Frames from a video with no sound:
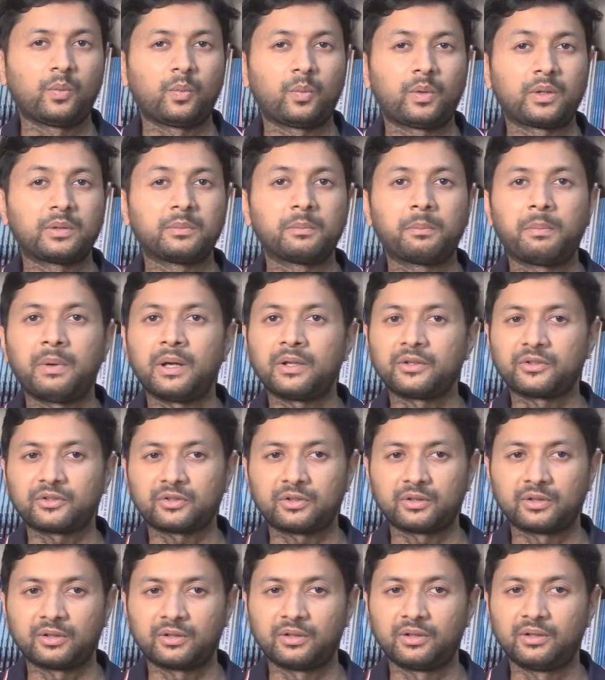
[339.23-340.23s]
when
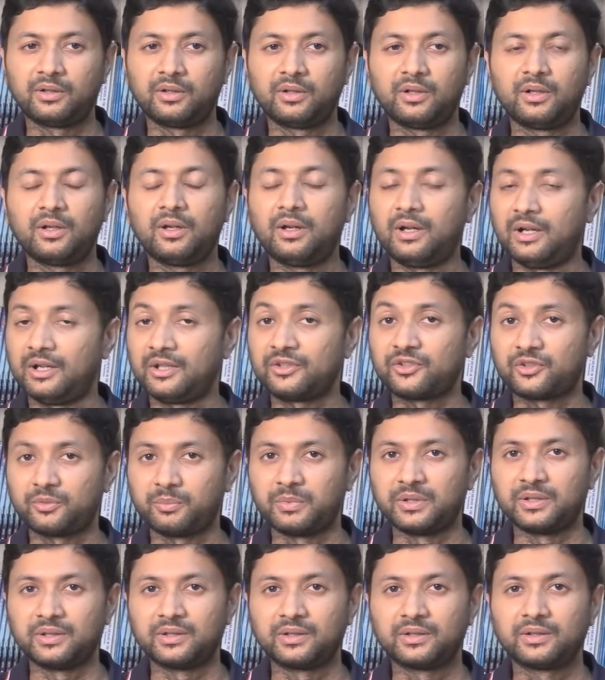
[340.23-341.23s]
Pastor asked
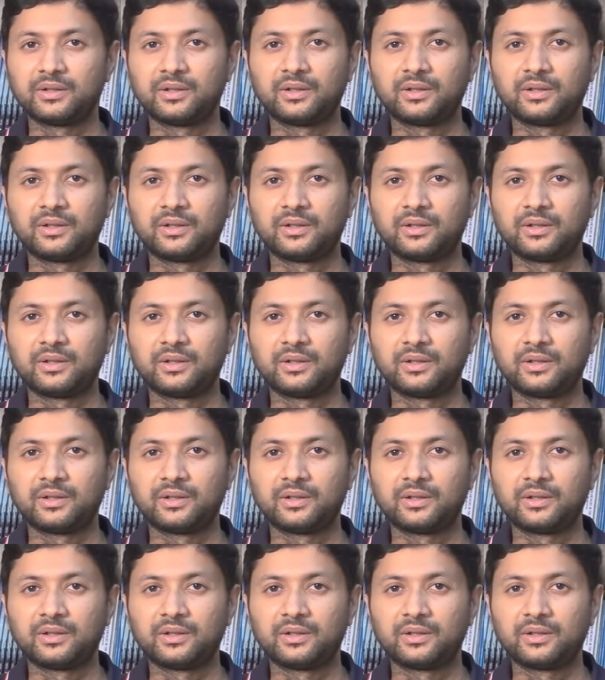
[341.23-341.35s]
me